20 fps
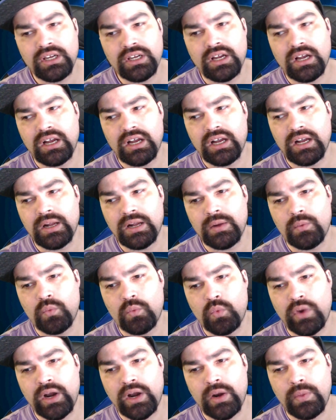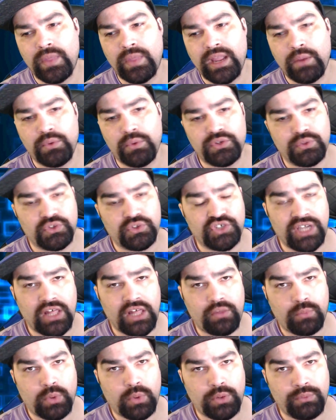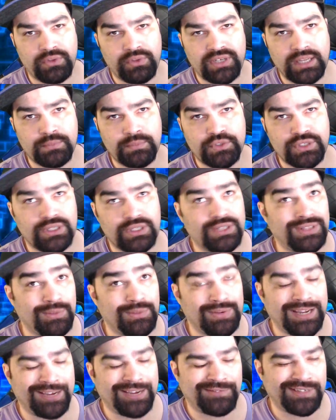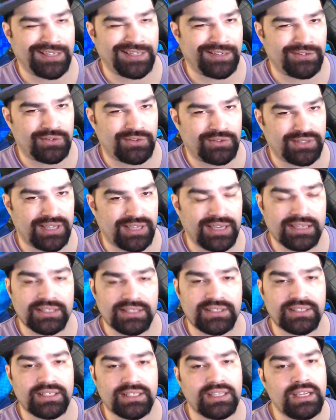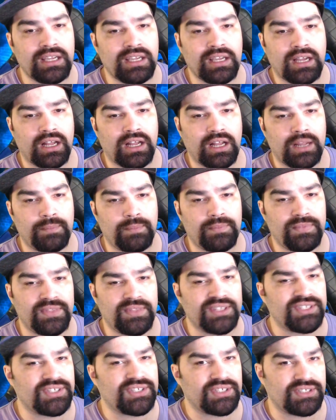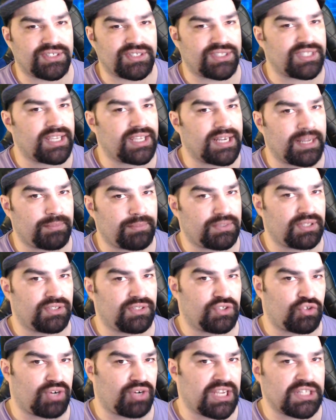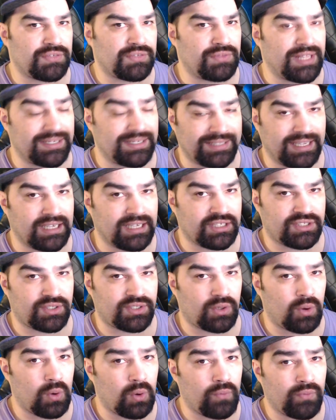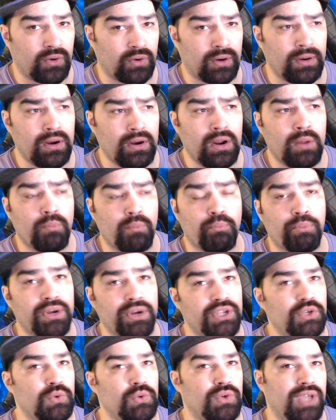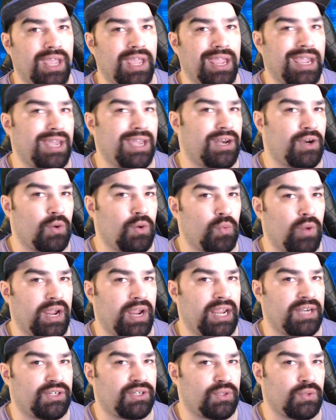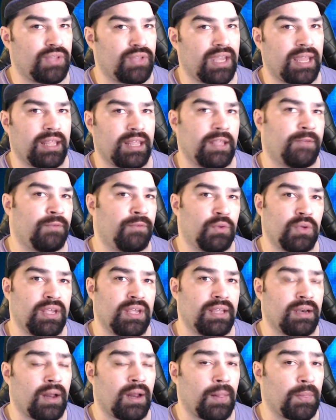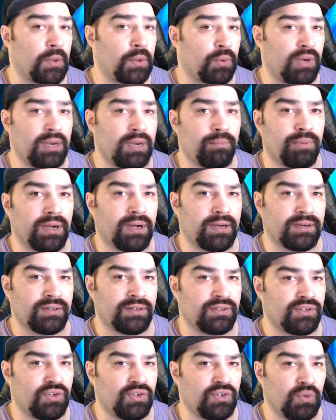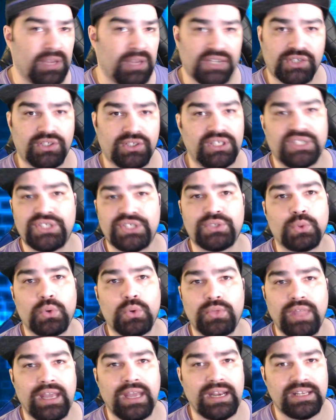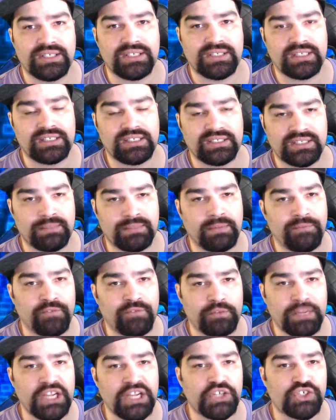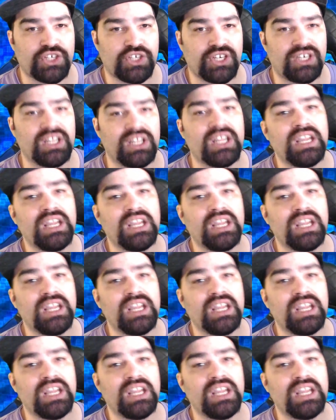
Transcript: um, where they would do a channel point redemption and they would have to enter text. Um, this isn't set up to transfer that text over, but you can, in a way, do that if you hit on the green button. You basically store that as some information